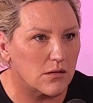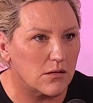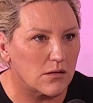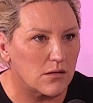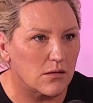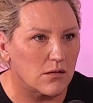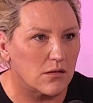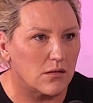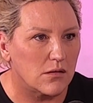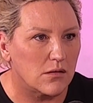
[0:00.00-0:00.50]
Yeah,
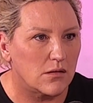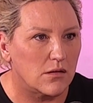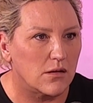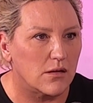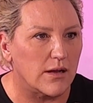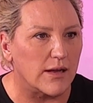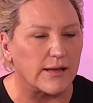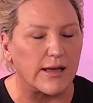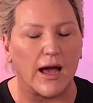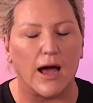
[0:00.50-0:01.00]
but
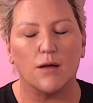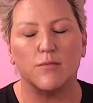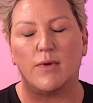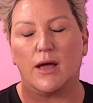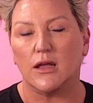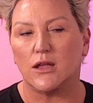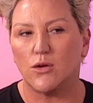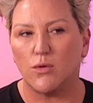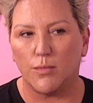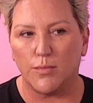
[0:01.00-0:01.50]
it can't
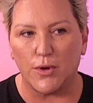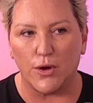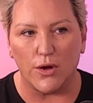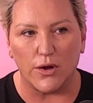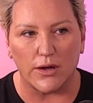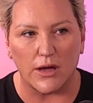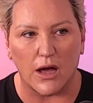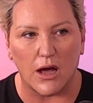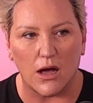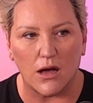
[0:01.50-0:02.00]
make your
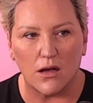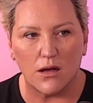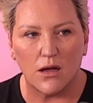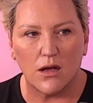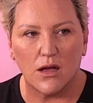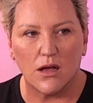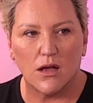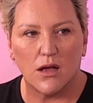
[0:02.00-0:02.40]
burger.